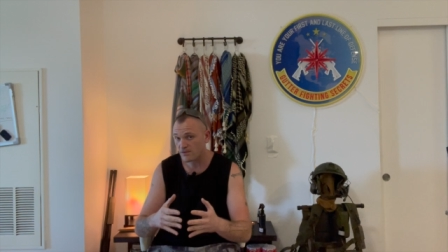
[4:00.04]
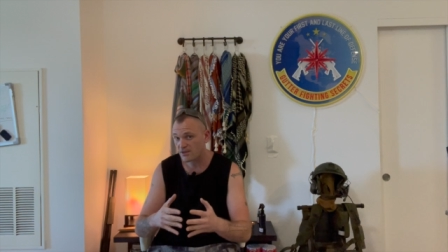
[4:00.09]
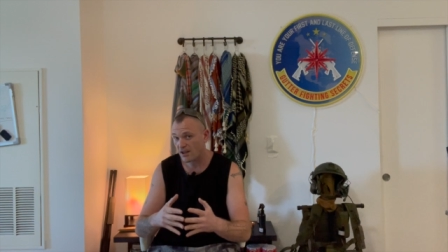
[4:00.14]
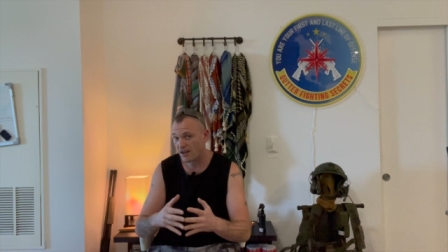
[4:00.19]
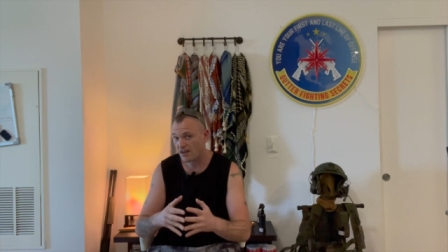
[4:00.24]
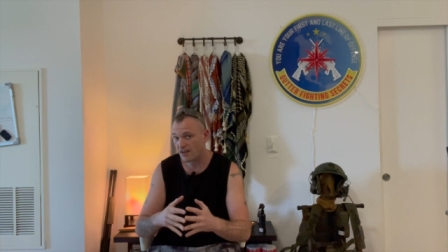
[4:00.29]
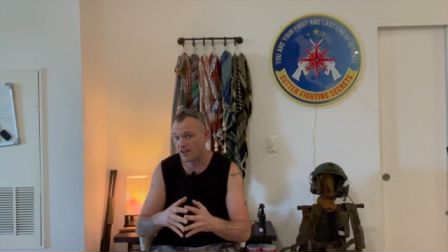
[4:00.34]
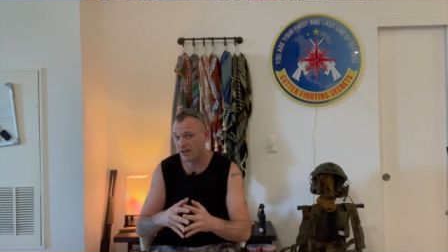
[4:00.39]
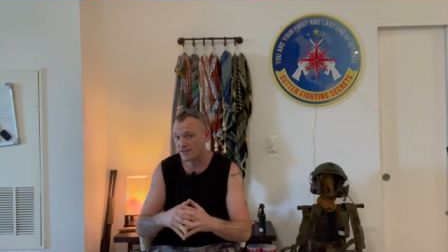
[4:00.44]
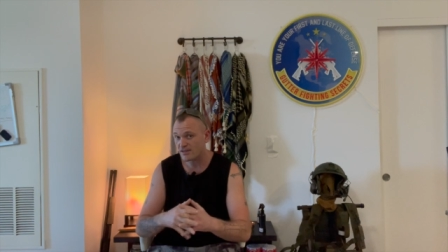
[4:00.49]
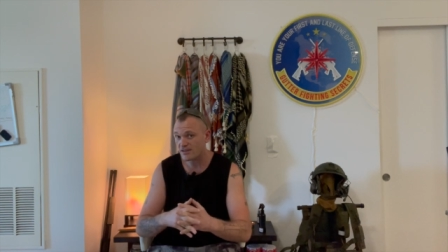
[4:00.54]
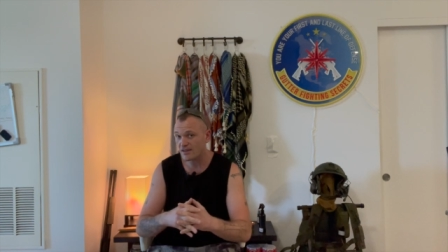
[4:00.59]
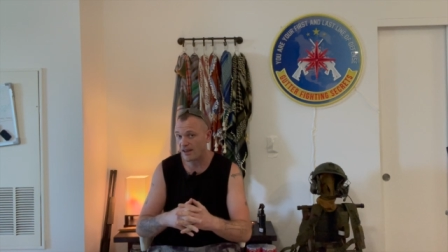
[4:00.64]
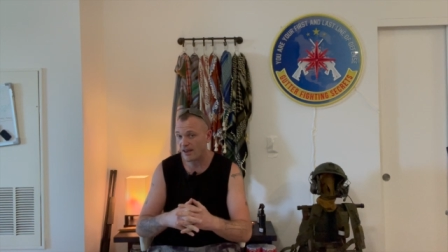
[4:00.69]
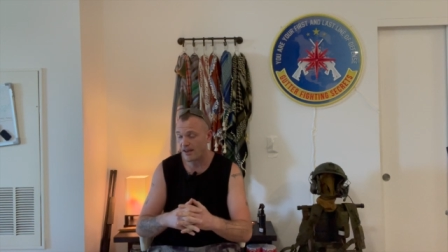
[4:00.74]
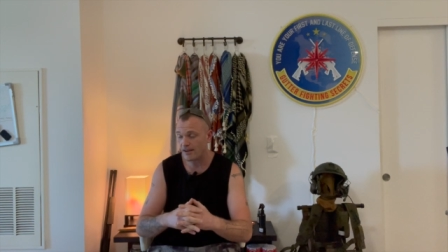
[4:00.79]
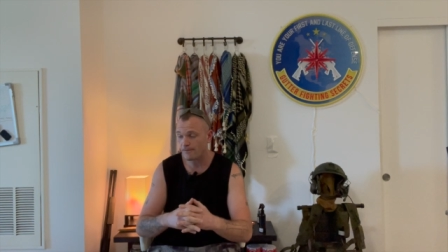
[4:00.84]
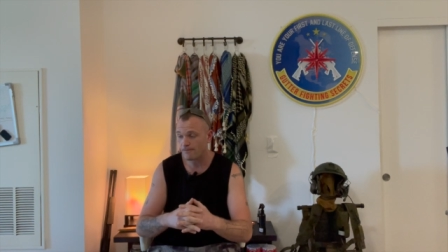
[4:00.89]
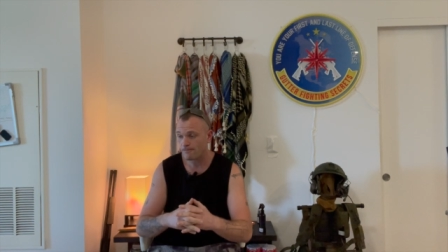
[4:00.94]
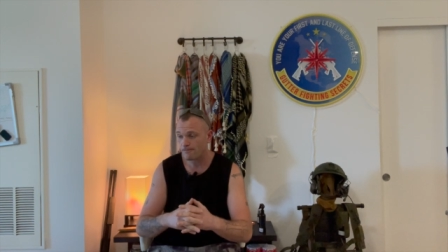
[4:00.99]
taking it
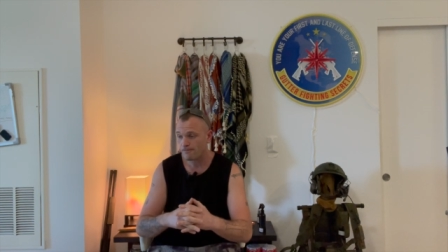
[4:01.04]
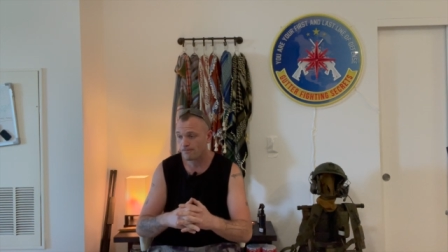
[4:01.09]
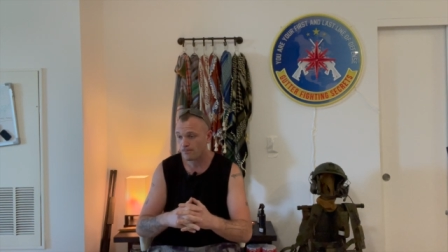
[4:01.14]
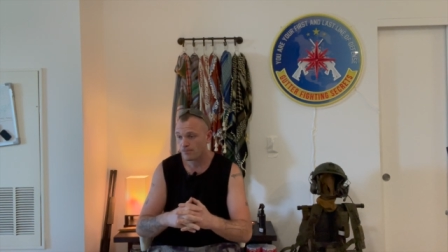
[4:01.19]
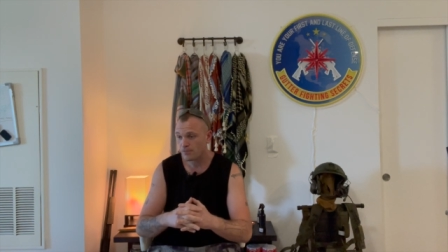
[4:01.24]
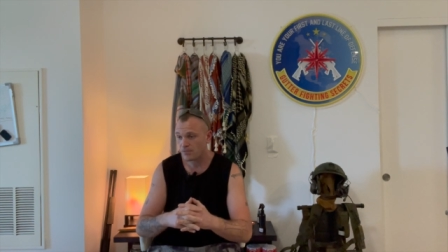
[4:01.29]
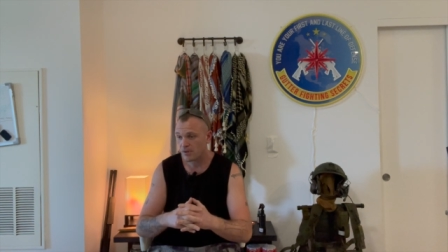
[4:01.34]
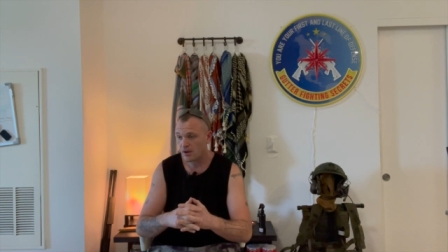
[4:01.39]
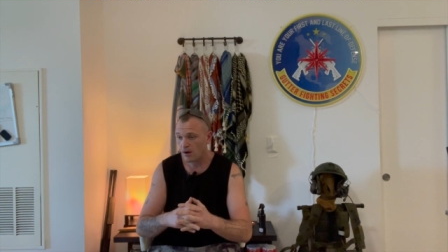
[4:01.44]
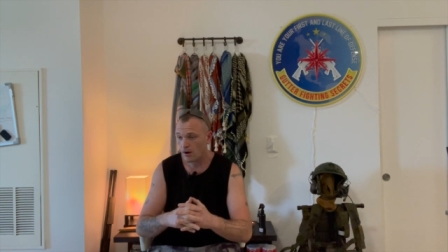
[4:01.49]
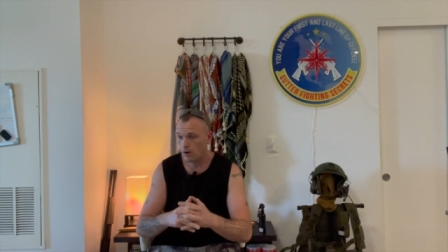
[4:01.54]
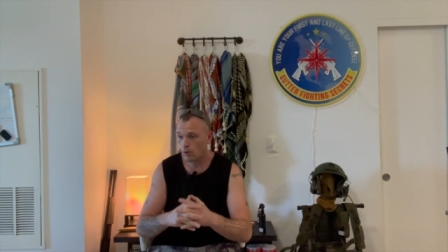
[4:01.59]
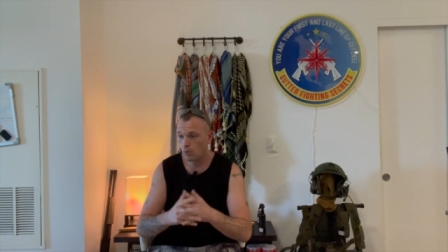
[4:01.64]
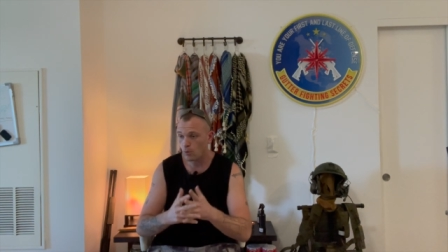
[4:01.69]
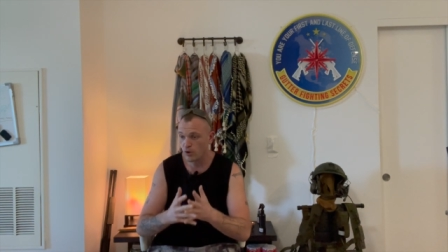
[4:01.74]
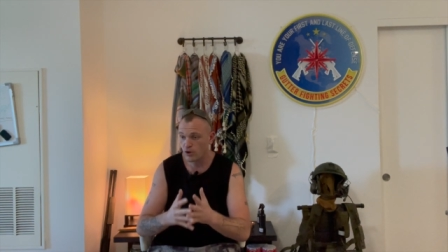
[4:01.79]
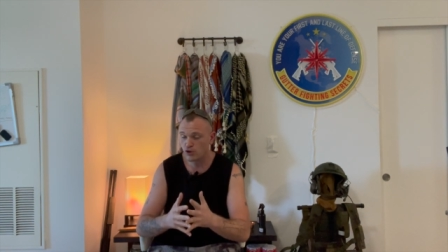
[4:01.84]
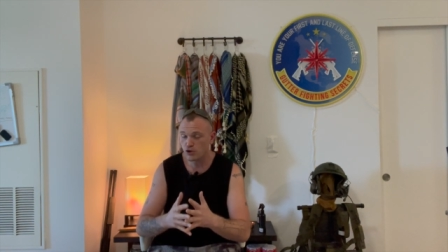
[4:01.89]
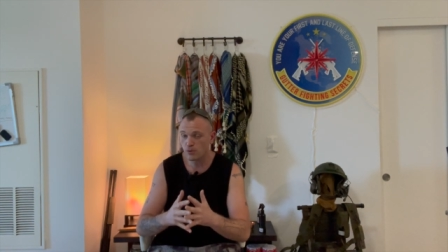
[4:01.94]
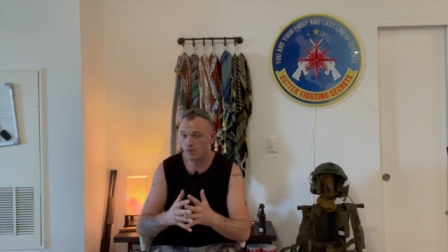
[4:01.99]
today.
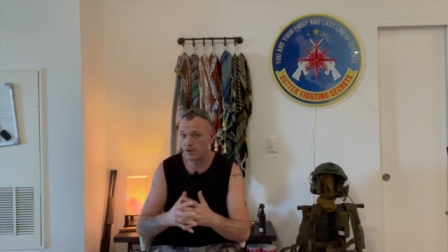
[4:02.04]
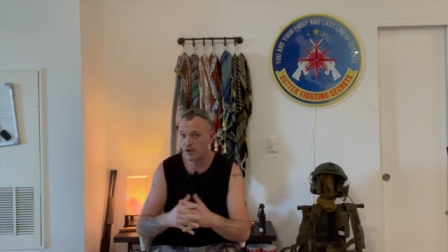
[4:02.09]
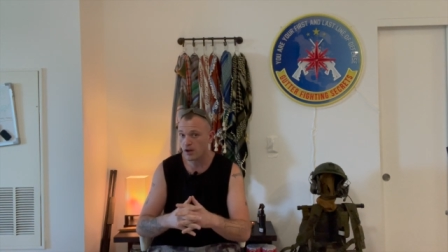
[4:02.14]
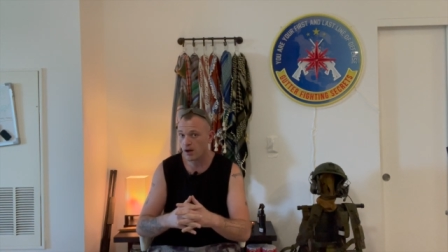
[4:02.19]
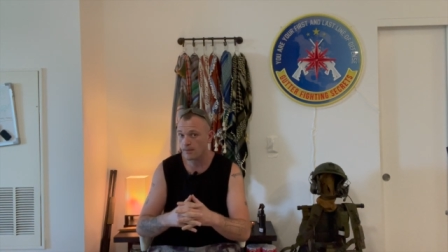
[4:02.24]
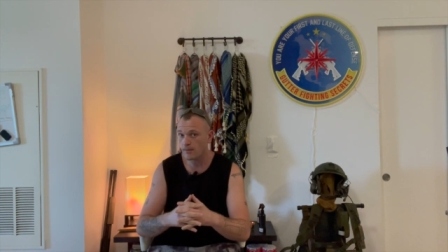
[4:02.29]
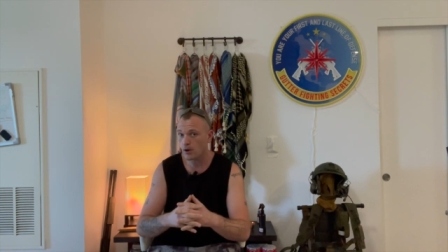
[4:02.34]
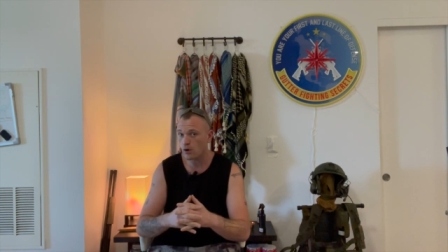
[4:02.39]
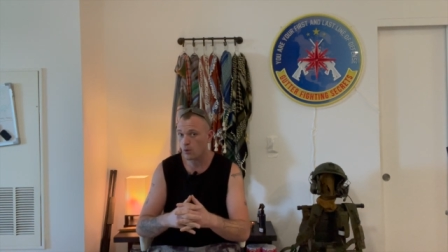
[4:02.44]
We should become